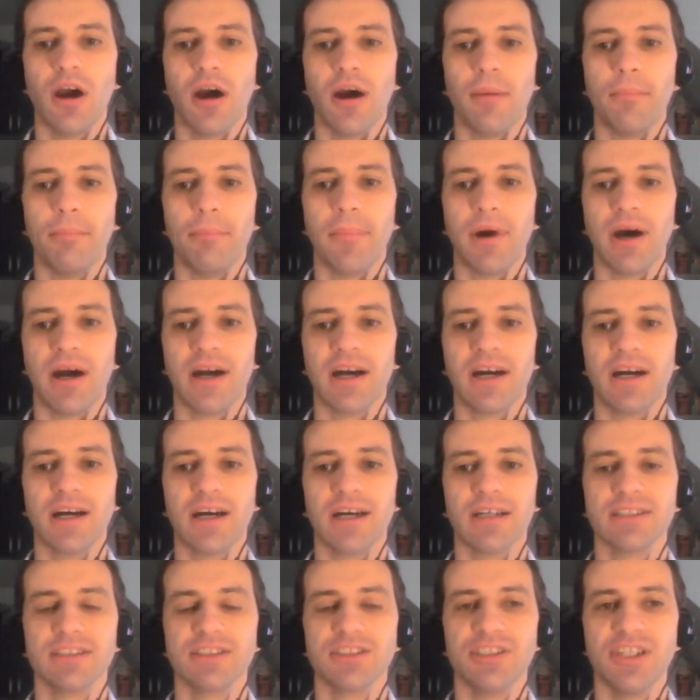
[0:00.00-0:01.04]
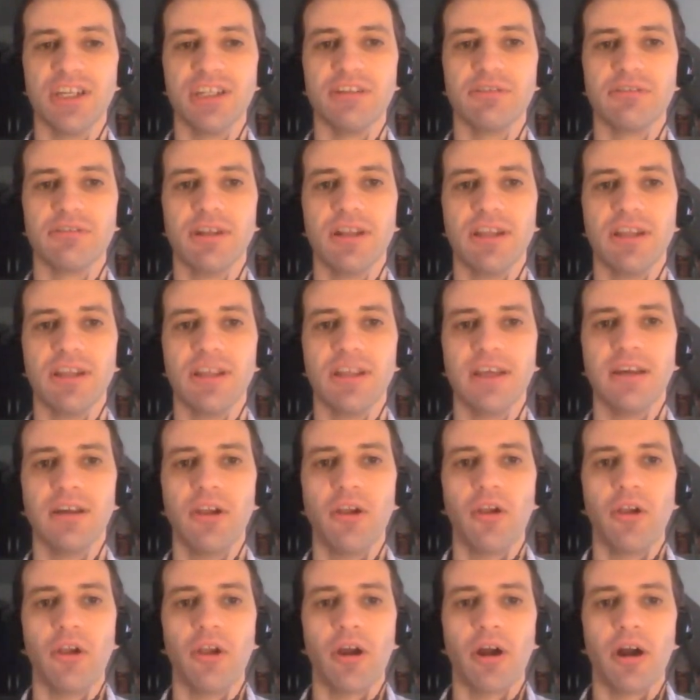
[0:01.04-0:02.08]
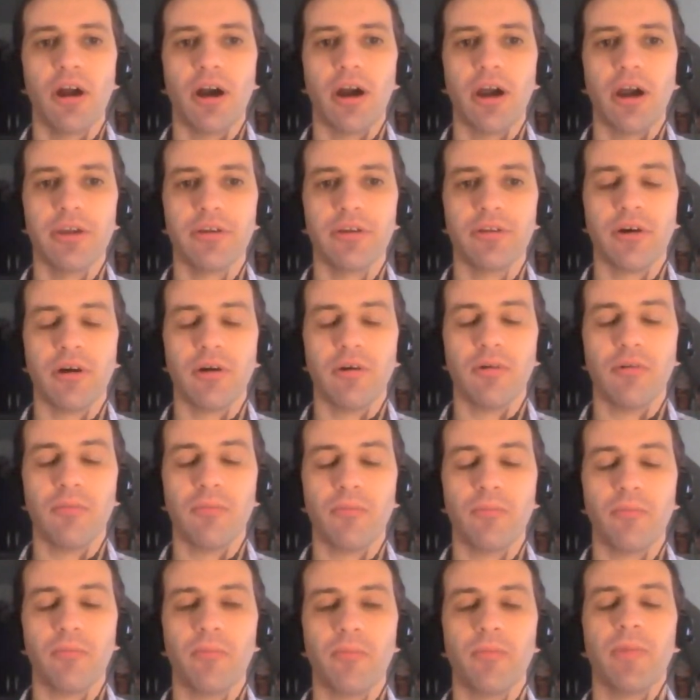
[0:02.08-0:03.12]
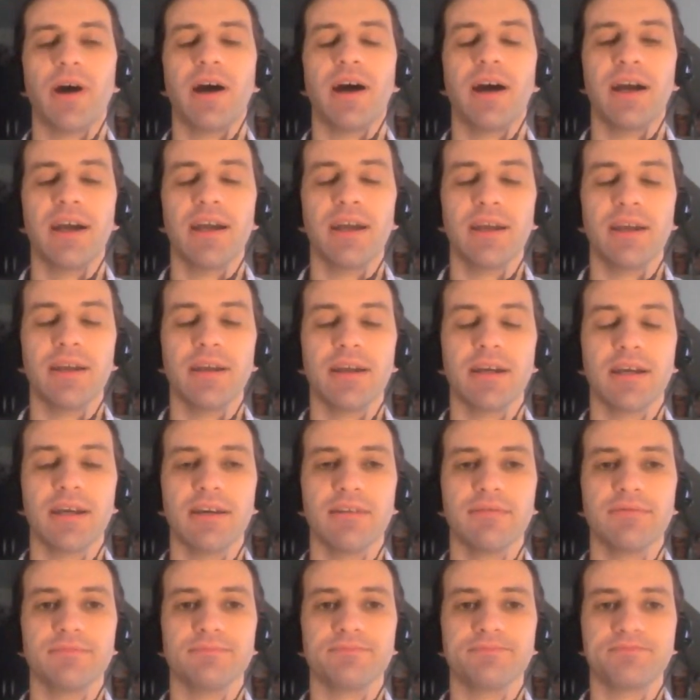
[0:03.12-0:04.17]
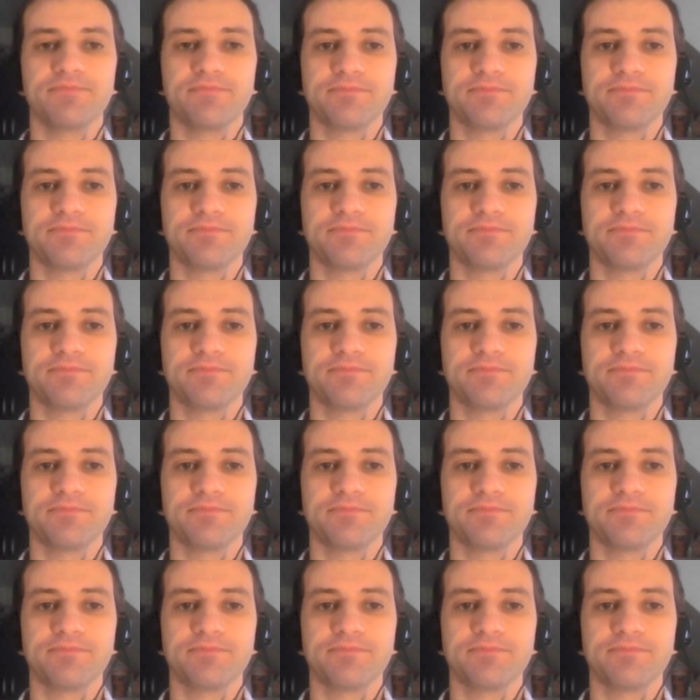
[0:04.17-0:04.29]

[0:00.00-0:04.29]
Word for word: But generally, uh, you know, I have